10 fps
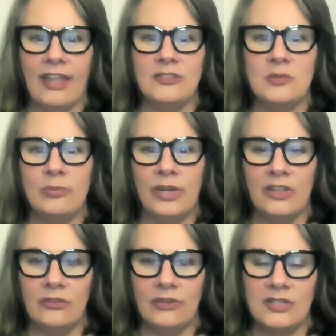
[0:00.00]
and to
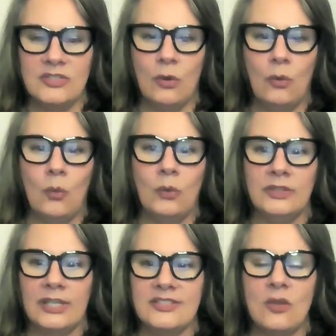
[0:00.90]
bring you into
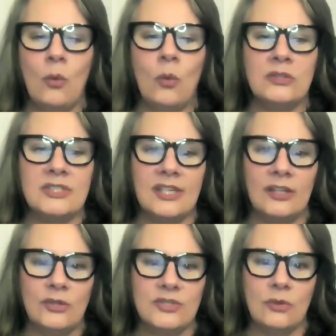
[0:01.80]
wholeness, the wholeness
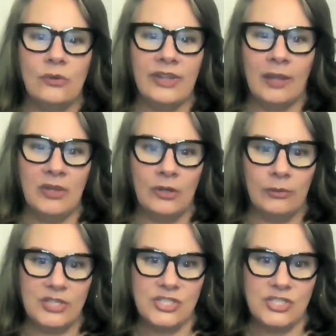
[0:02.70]
that your soul came here to